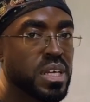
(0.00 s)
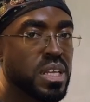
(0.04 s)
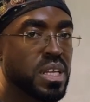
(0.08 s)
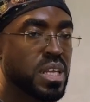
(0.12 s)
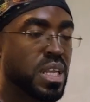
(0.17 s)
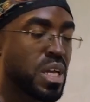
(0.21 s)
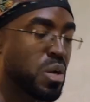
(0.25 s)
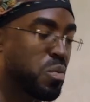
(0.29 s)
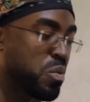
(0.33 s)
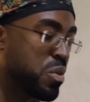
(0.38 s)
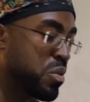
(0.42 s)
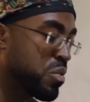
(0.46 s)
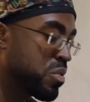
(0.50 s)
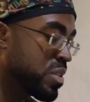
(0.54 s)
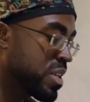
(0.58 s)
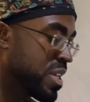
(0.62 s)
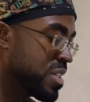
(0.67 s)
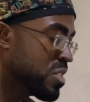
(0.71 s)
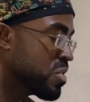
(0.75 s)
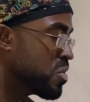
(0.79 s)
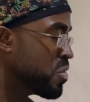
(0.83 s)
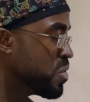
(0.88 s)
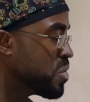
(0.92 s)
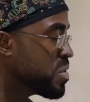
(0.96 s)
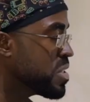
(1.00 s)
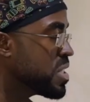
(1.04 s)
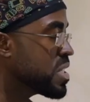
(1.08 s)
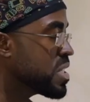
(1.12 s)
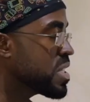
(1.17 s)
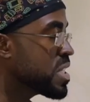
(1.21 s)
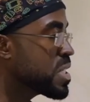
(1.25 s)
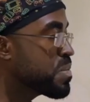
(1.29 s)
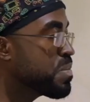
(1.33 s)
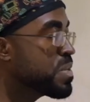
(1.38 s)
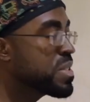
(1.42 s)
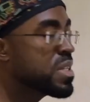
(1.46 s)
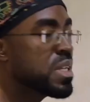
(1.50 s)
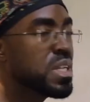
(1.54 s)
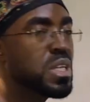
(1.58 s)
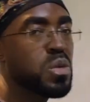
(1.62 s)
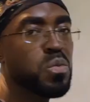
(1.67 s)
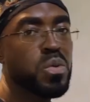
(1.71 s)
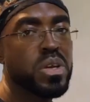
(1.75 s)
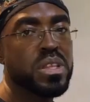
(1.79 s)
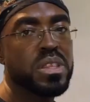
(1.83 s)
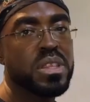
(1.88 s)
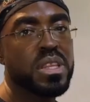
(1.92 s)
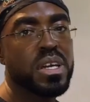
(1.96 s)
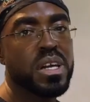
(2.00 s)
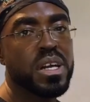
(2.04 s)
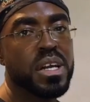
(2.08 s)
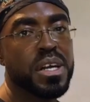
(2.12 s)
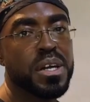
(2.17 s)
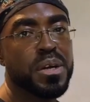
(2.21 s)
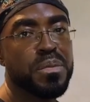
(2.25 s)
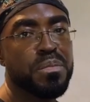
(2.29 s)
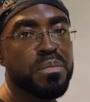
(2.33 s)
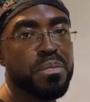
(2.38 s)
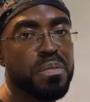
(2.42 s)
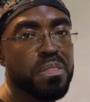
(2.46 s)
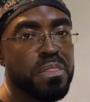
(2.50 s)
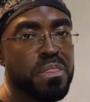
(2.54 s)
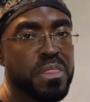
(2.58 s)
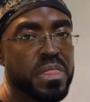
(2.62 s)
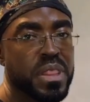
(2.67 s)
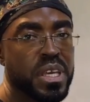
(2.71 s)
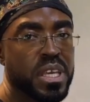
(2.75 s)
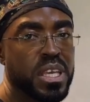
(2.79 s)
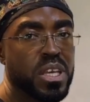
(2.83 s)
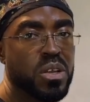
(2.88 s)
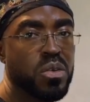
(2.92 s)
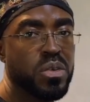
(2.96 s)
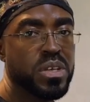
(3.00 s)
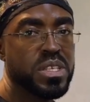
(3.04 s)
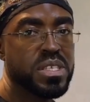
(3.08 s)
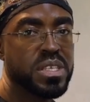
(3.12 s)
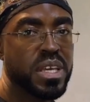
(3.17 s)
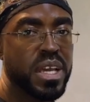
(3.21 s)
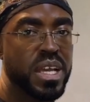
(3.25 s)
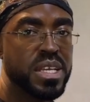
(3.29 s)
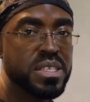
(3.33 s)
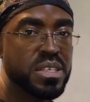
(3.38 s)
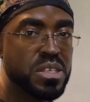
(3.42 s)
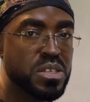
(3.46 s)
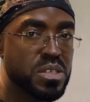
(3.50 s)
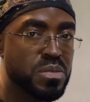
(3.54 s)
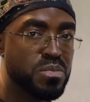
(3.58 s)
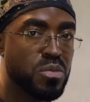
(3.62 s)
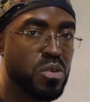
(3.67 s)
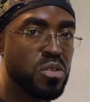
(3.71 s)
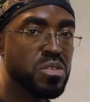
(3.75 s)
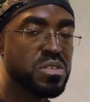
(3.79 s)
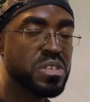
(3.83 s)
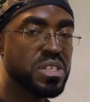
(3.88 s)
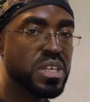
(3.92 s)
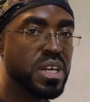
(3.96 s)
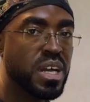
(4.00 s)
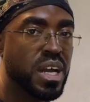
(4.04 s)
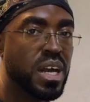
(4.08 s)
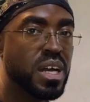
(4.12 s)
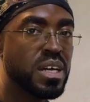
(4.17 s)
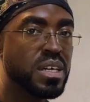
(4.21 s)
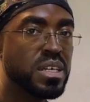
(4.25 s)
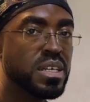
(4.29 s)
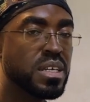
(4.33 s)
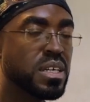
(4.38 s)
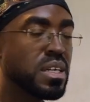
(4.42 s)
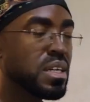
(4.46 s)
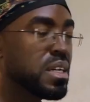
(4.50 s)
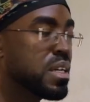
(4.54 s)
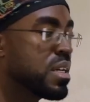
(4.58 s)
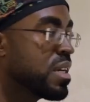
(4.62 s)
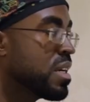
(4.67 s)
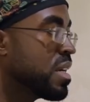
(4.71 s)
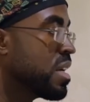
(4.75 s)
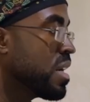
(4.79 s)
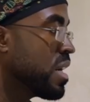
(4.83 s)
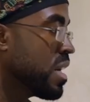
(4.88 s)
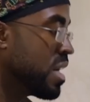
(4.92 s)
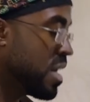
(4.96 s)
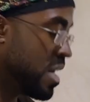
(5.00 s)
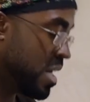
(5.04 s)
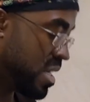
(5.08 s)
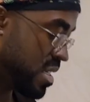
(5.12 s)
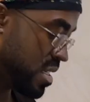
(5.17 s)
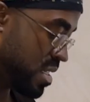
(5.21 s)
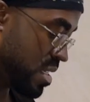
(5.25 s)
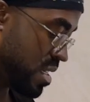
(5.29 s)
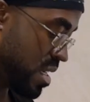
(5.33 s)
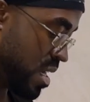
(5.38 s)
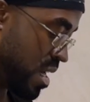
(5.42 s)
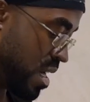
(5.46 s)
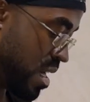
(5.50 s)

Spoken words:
Now we tend to use it especially when the keloid scar is a small scar, and